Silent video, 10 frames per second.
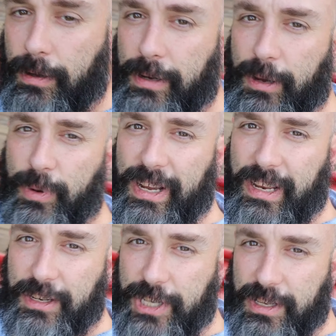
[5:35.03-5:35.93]
Okay, when I
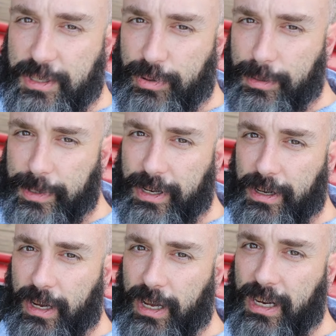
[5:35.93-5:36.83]
get a chance, I'm probably
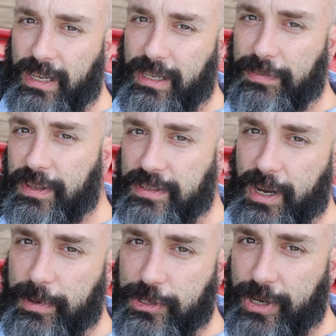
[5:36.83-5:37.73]
gonna lift this
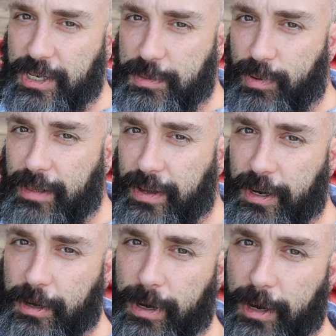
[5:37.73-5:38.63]
up and try to spray the
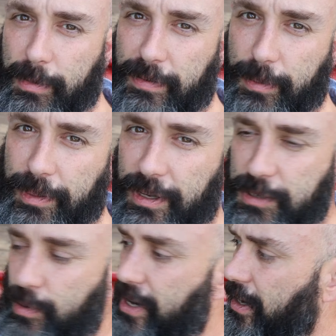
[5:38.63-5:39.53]
underbottom of it with a
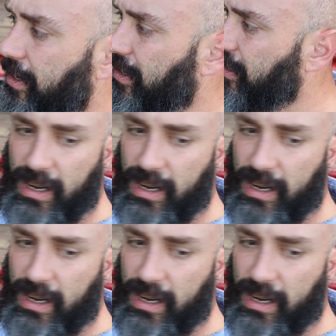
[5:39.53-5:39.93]
spray gun.